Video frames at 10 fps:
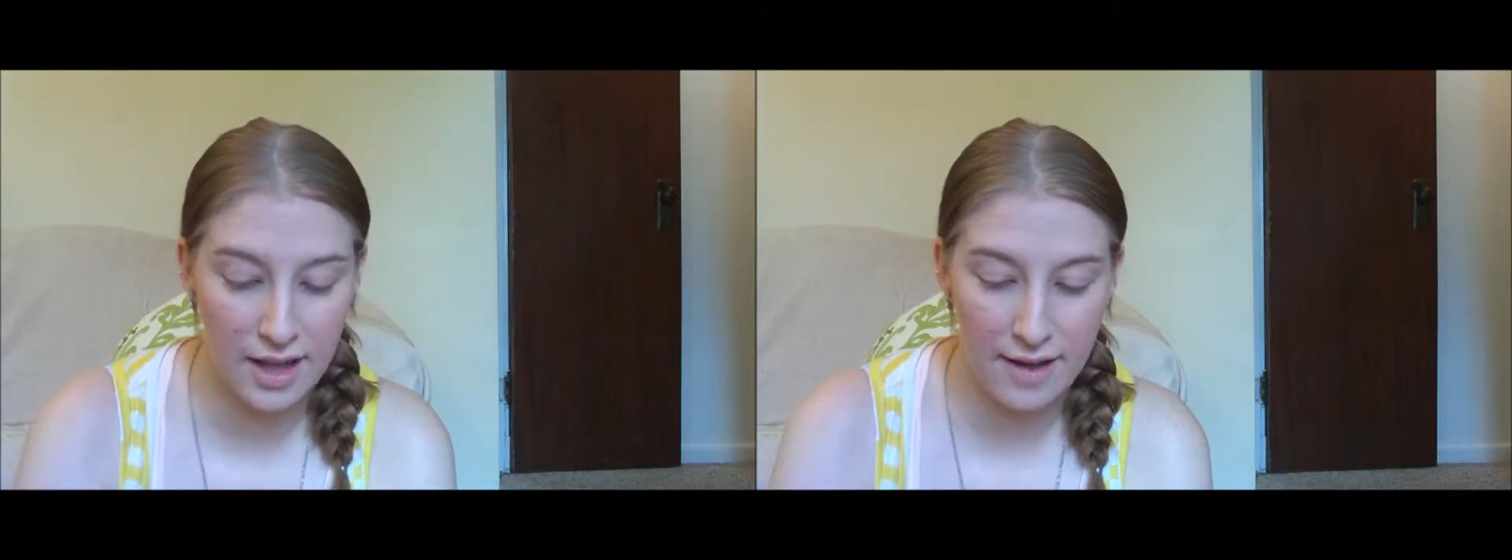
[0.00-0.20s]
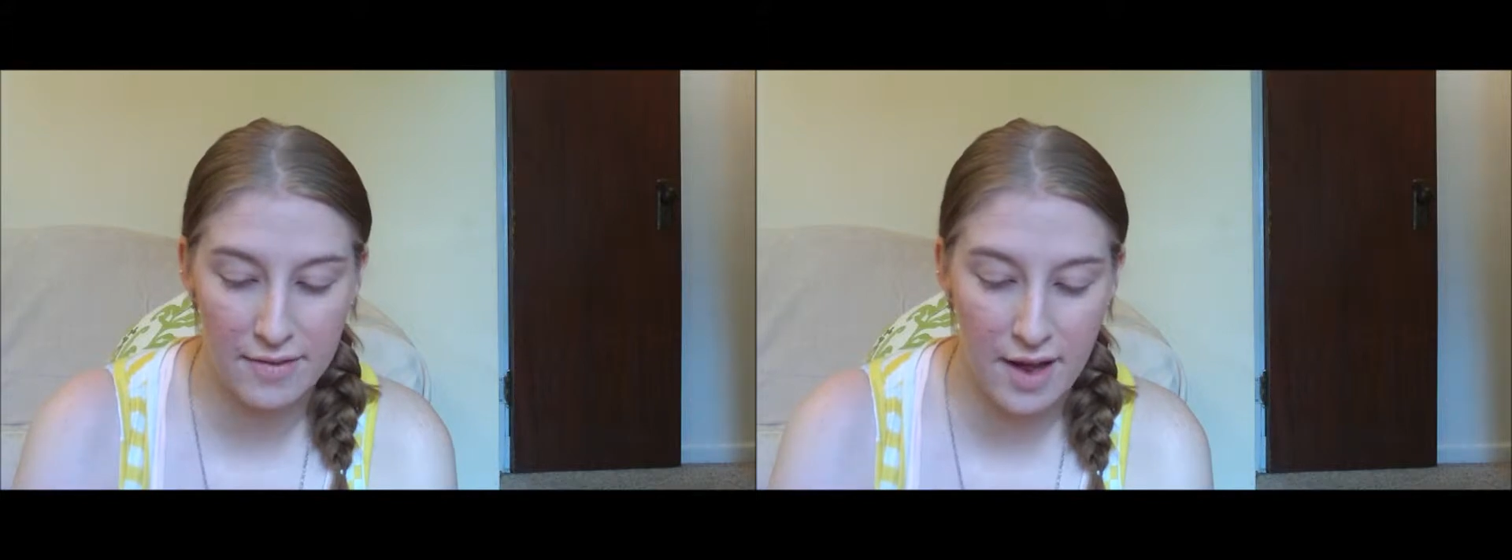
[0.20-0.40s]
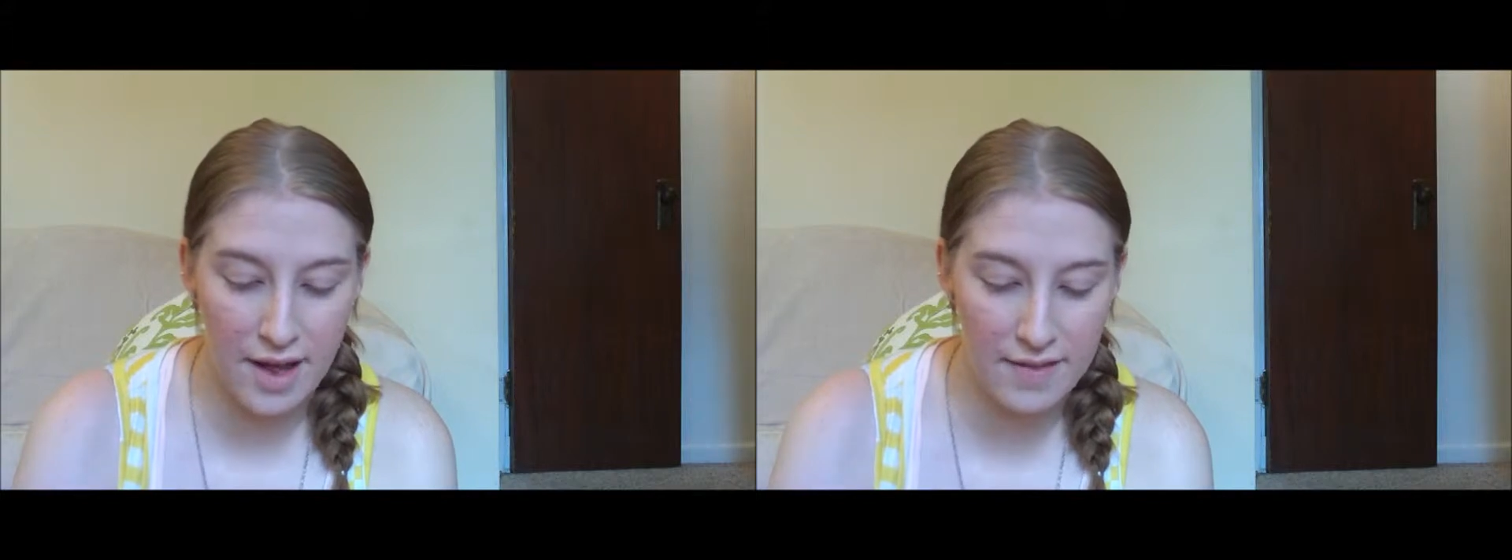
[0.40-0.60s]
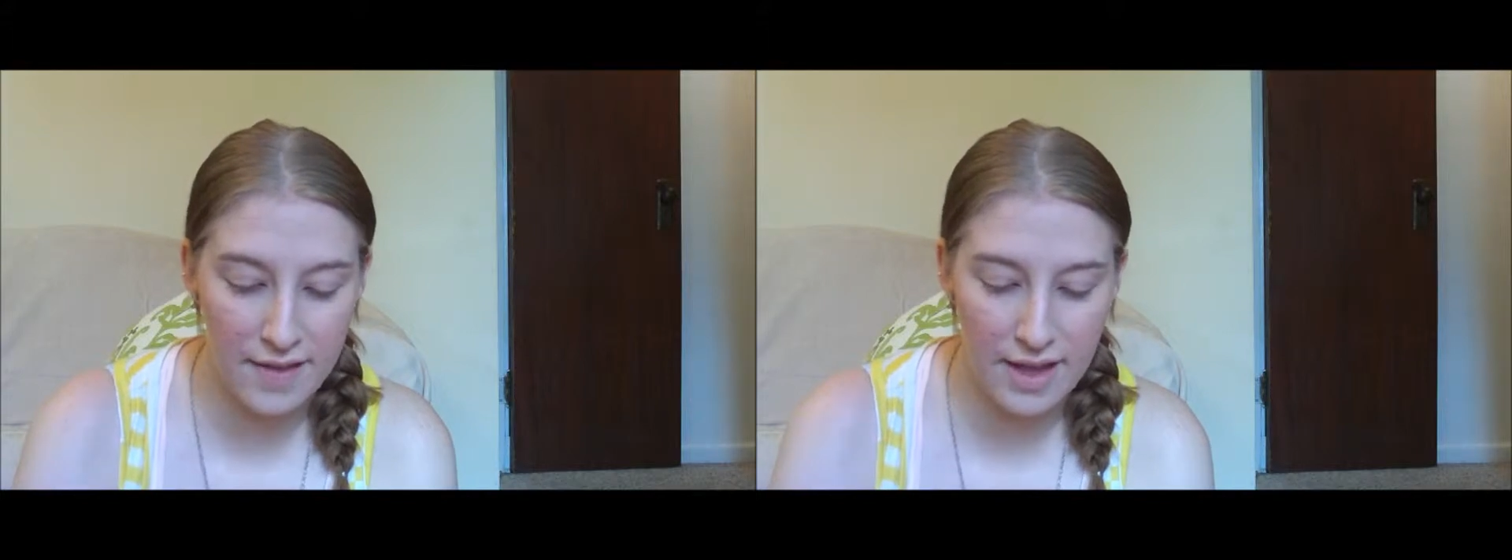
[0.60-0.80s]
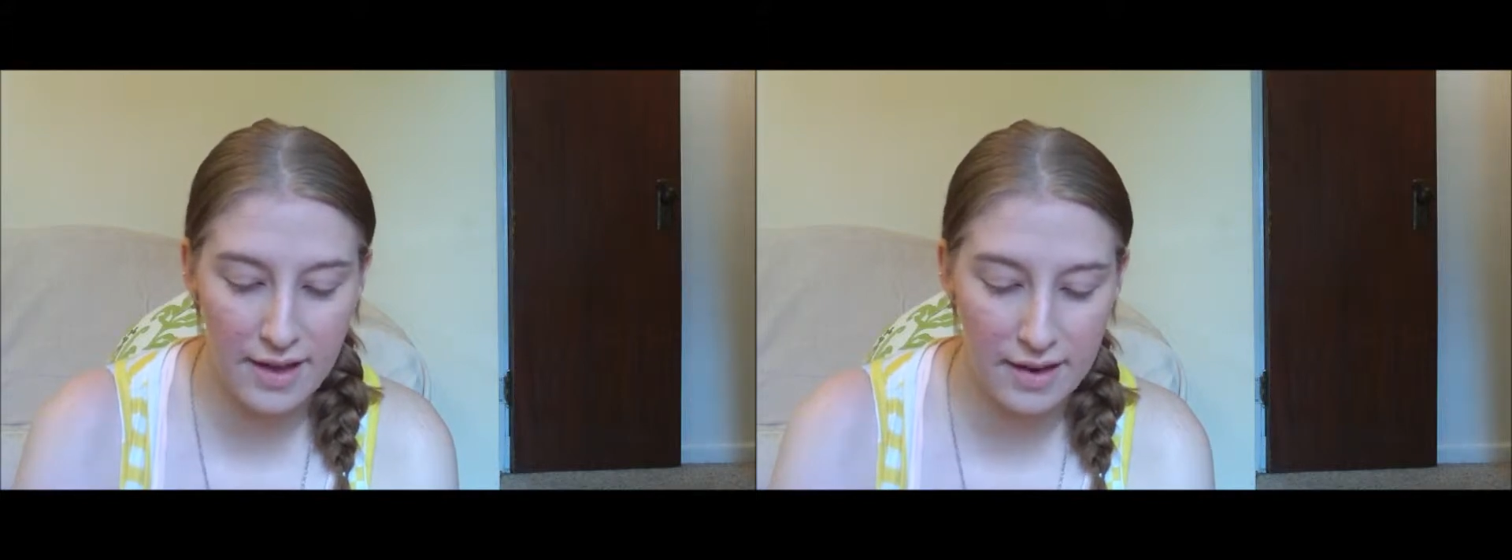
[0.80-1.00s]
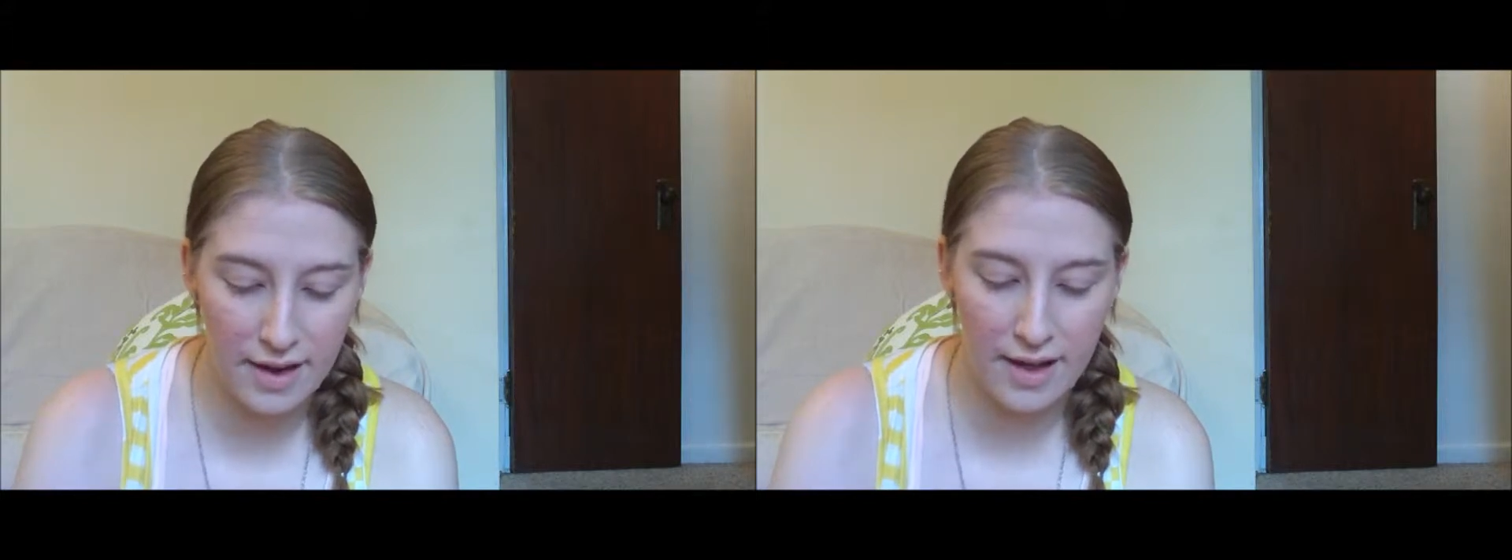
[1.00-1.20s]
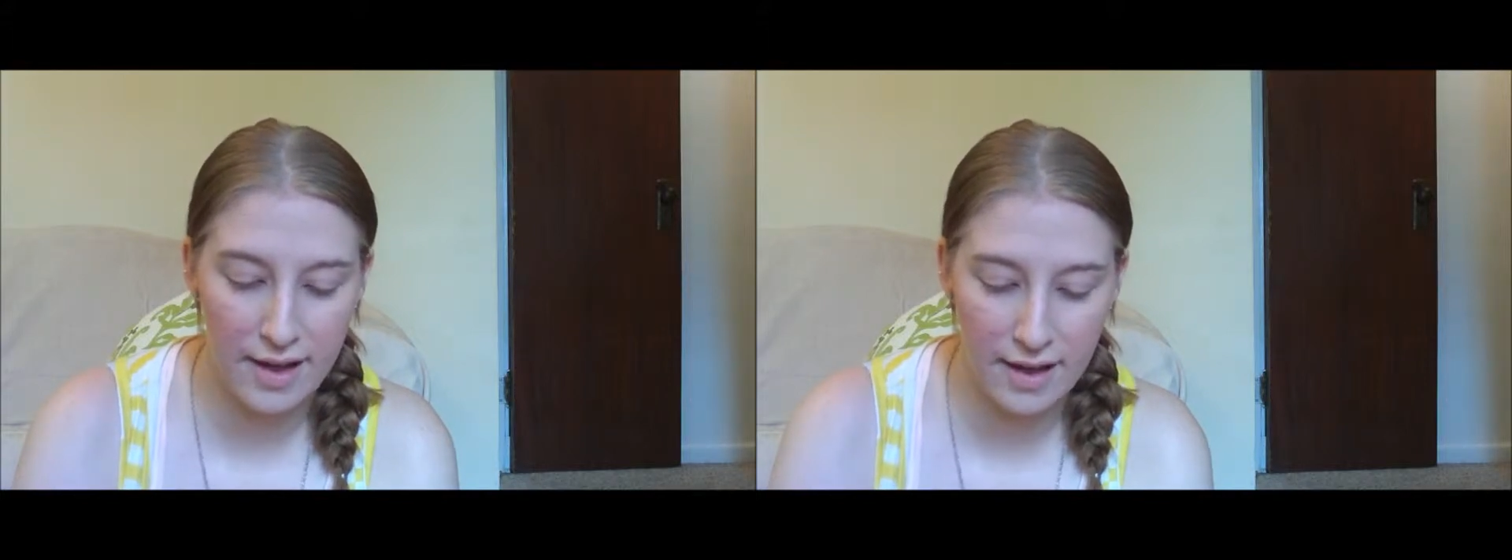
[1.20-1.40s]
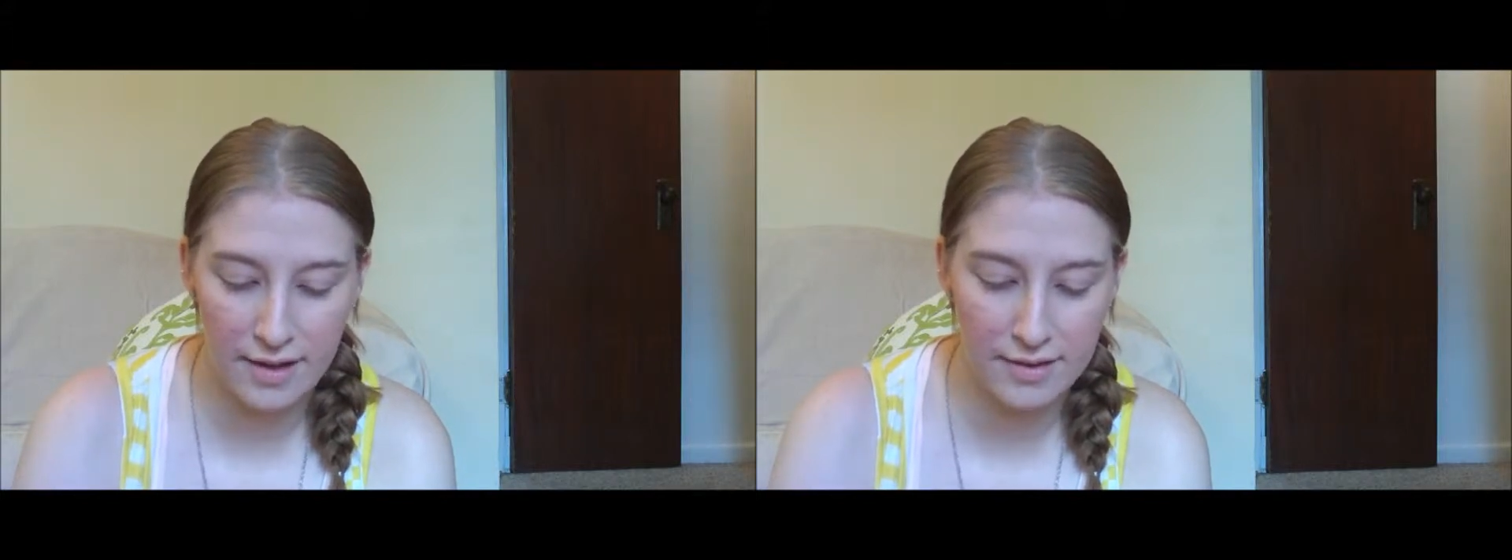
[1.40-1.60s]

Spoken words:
that. And then I